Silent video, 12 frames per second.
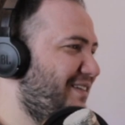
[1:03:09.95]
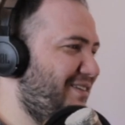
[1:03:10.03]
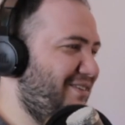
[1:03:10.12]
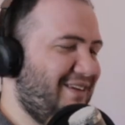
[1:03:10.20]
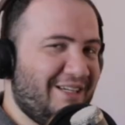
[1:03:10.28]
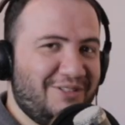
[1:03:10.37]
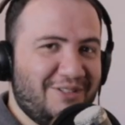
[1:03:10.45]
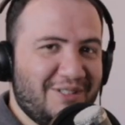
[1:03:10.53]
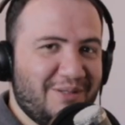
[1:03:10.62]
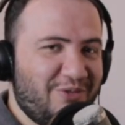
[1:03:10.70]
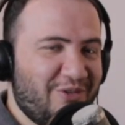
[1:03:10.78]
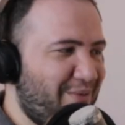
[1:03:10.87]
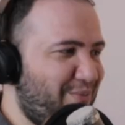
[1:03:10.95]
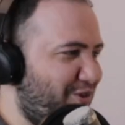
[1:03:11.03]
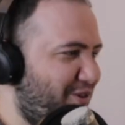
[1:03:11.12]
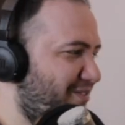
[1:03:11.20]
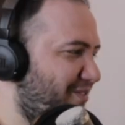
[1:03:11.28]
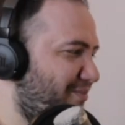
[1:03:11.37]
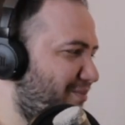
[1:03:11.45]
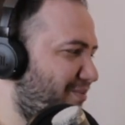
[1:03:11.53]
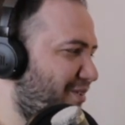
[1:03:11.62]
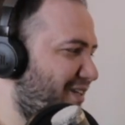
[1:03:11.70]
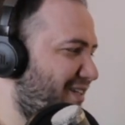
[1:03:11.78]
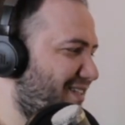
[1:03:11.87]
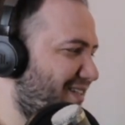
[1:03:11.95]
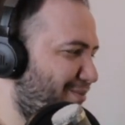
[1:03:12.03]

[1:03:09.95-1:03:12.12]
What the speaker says: You guys should subscribe more, honestly,